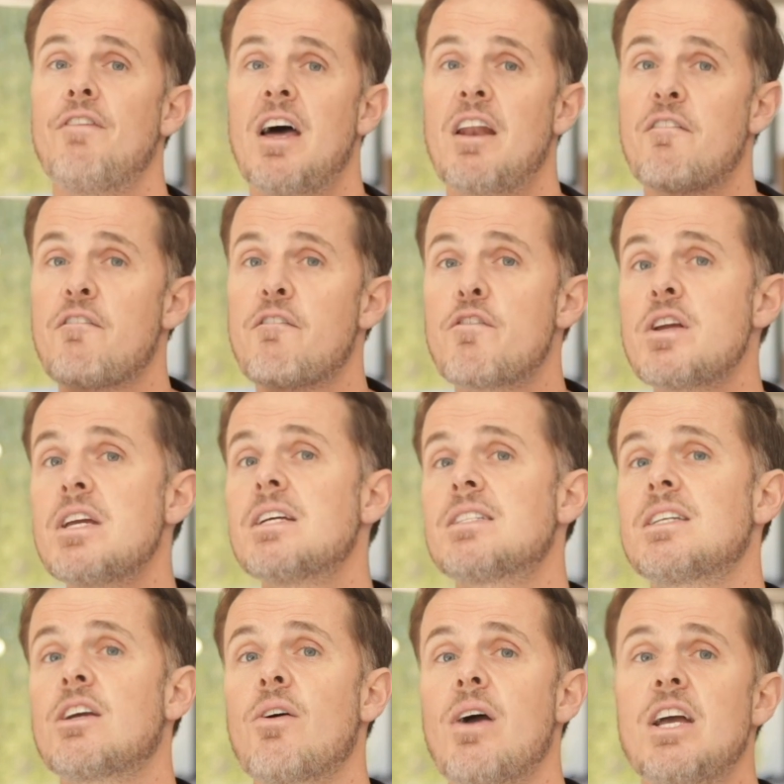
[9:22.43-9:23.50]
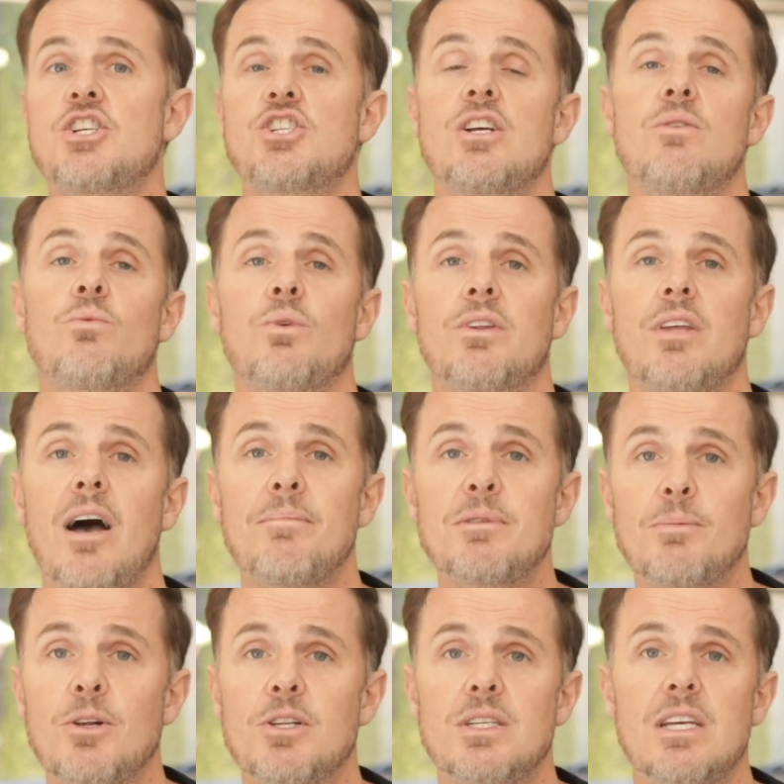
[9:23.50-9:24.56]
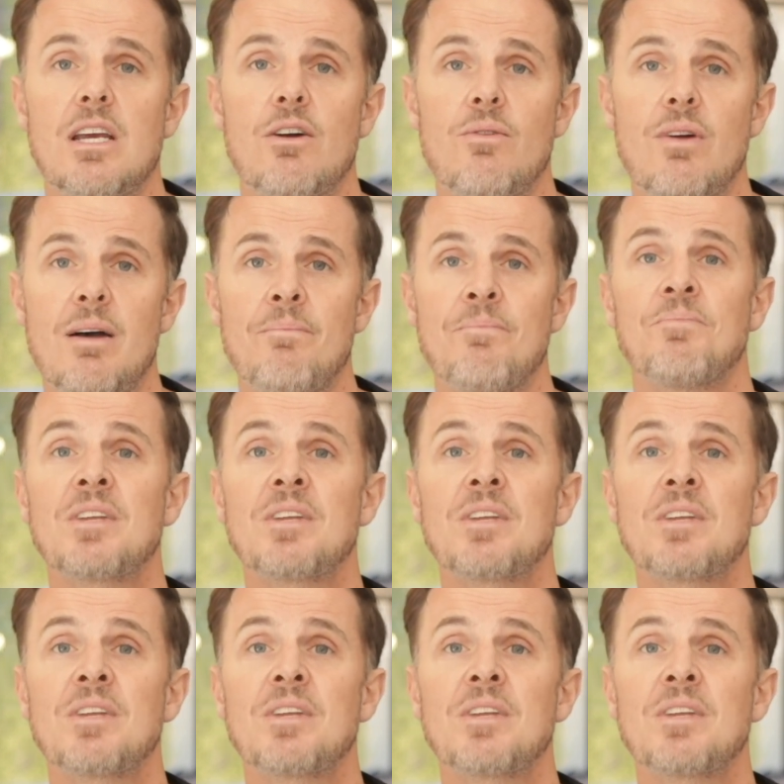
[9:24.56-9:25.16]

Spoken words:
and free integration with HubSpot CRM